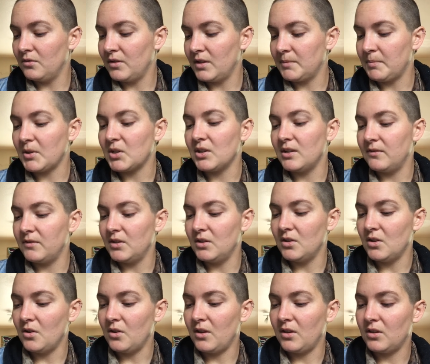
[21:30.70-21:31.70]
especially if you
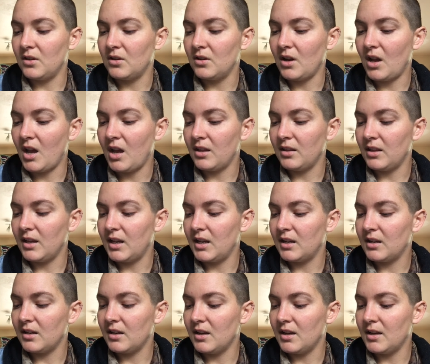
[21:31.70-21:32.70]
know that they're not
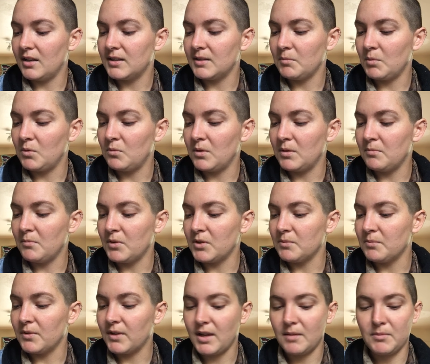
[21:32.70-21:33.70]
like someone with
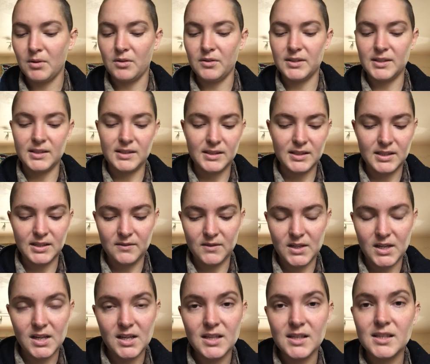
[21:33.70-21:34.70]
multiple chemical
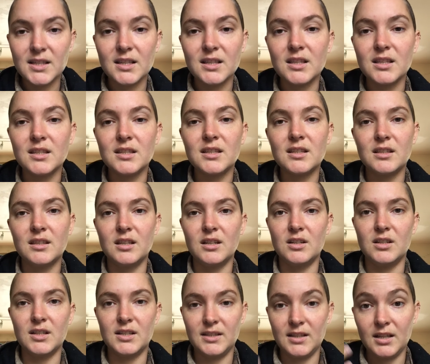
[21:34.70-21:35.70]
sensitivities and they're
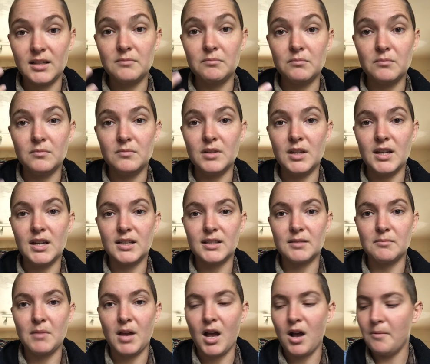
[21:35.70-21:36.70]
just like needing
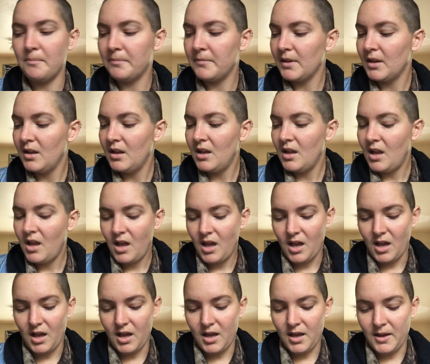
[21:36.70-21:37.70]
some help.
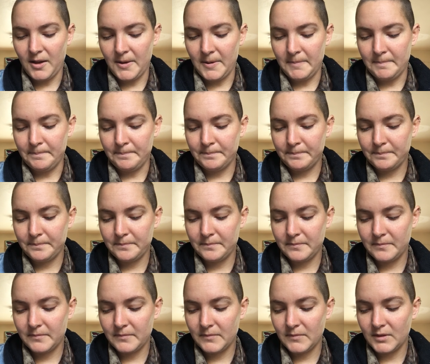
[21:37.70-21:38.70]
And
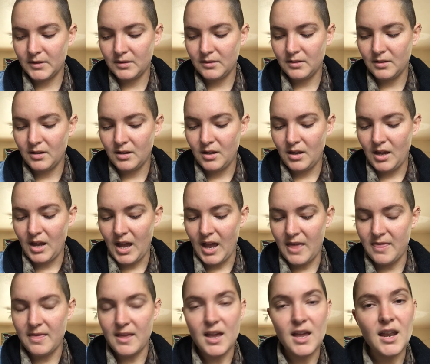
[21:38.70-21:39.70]

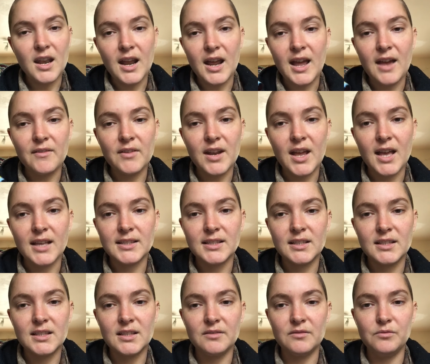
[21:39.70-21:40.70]
then I have an
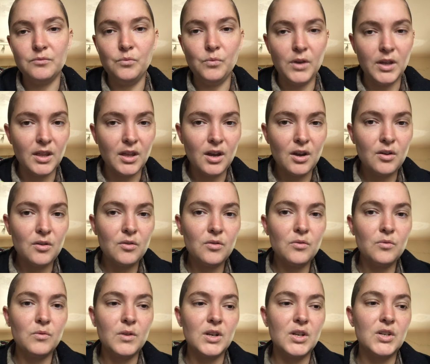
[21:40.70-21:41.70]
essence of willow,
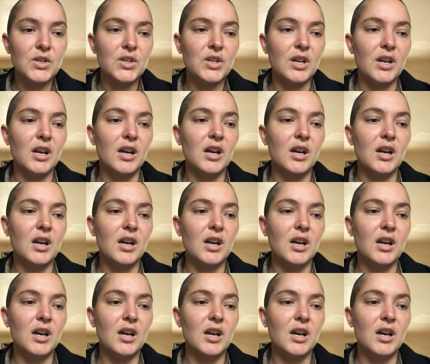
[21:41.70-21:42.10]
which